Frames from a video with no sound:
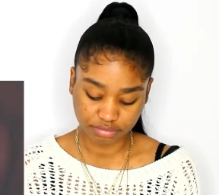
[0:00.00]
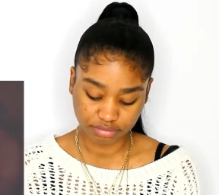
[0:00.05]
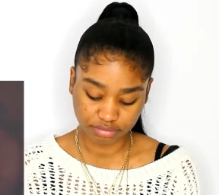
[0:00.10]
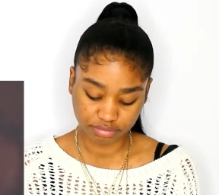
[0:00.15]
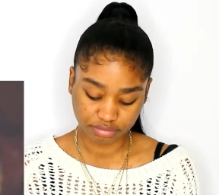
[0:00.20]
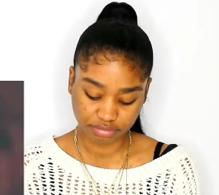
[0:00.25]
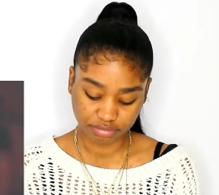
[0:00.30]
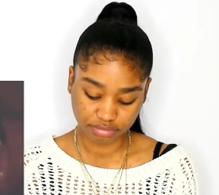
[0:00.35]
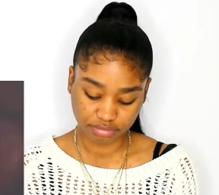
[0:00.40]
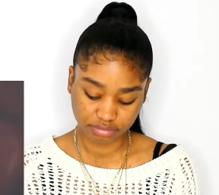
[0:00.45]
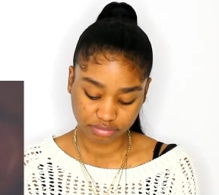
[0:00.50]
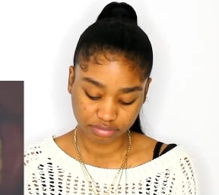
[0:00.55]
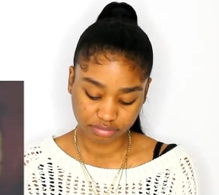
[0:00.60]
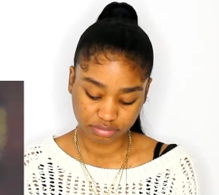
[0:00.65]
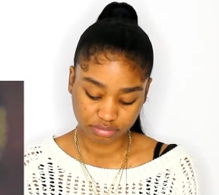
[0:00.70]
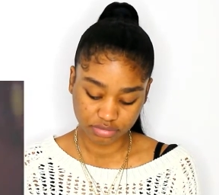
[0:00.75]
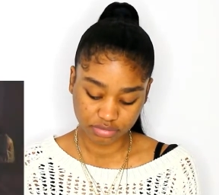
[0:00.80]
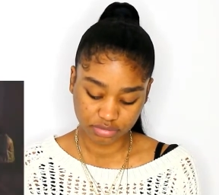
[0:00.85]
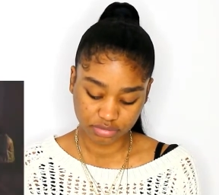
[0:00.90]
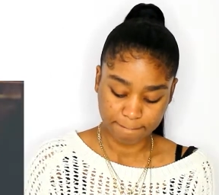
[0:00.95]

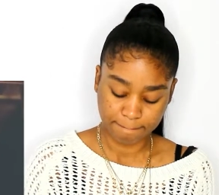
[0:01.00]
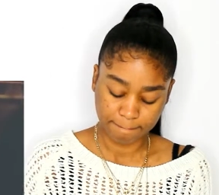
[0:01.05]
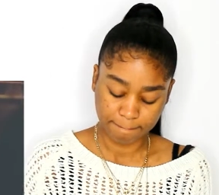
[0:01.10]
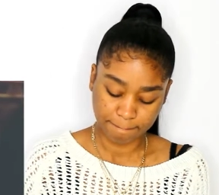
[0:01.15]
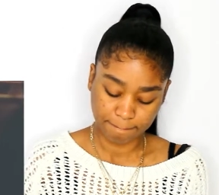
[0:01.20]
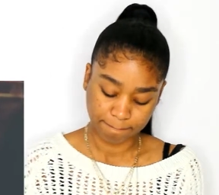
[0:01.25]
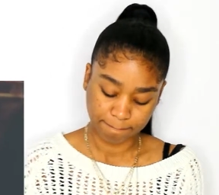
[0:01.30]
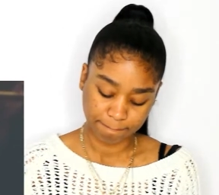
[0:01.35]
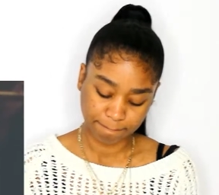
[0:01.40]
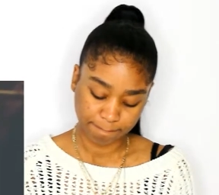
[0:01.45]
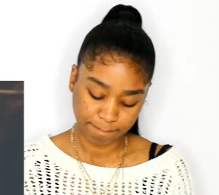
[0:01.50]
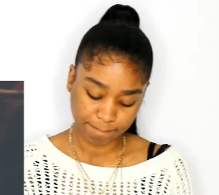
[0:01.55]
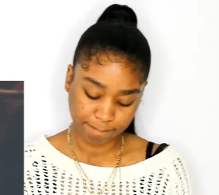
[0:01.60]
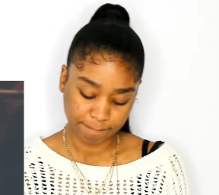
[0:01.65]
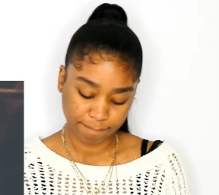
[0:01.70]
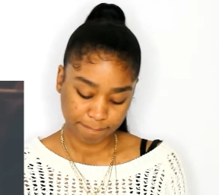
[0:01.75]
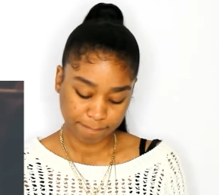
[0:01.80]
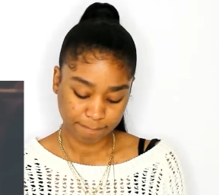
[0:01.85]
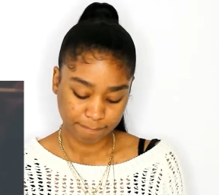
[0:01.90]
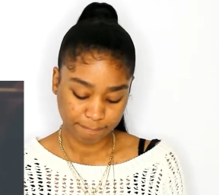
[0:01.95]

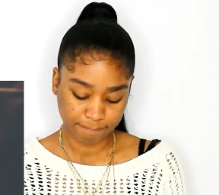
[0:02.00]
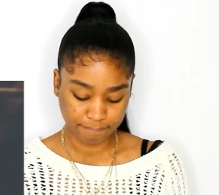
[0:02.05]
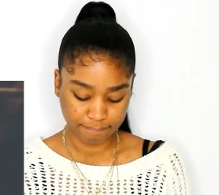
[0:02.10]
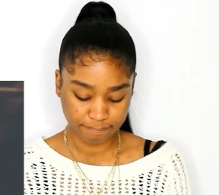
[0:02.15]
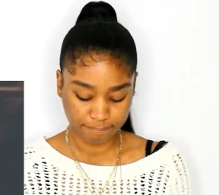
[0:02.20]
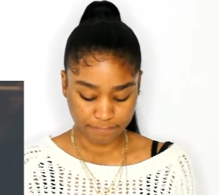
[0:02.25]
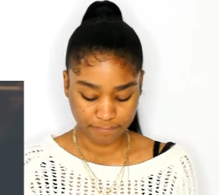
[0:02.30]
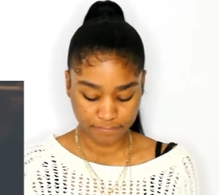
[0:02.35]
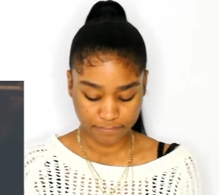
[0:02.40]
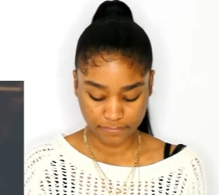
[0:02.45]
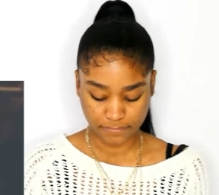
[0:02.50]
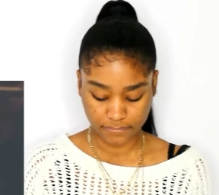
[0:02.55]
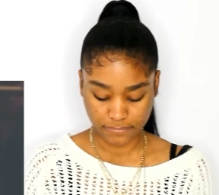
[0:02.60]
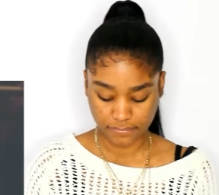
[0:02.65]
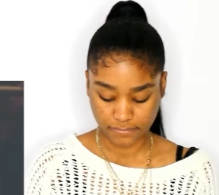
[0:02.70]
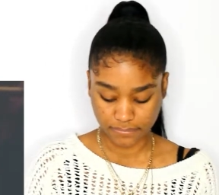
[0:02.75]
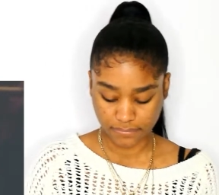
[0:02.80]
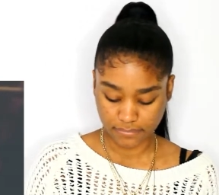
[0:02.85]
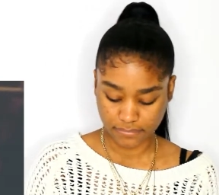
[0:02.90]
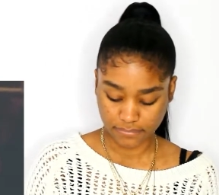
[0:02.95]

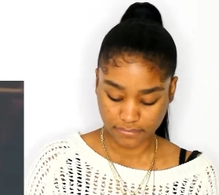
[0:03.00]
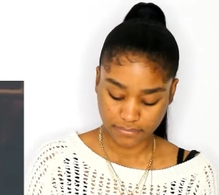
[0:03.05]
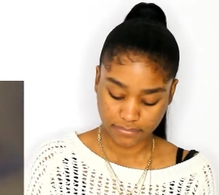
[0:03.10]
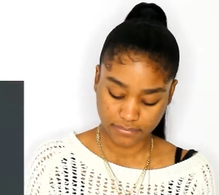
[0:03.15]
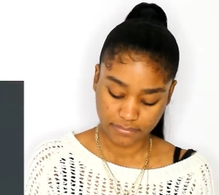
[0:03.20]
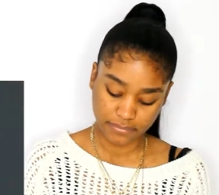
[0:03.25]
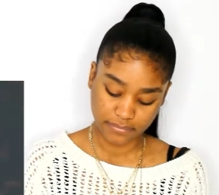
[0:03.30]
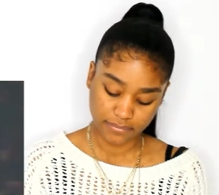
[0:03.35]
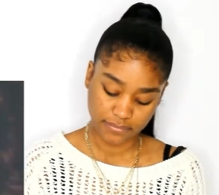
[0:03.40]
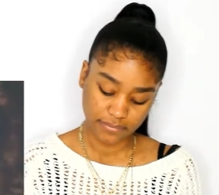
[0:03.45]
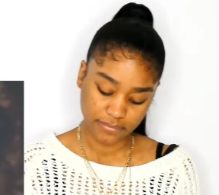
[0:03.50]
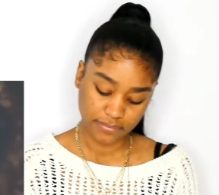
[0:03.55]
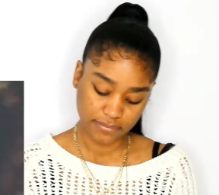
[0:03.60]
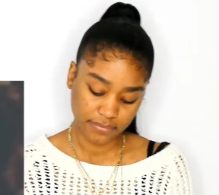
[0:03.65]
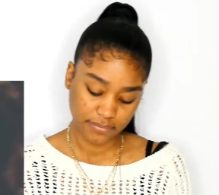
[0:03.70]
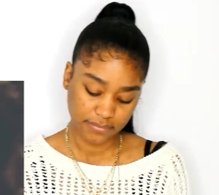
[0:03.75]
Nothing is said.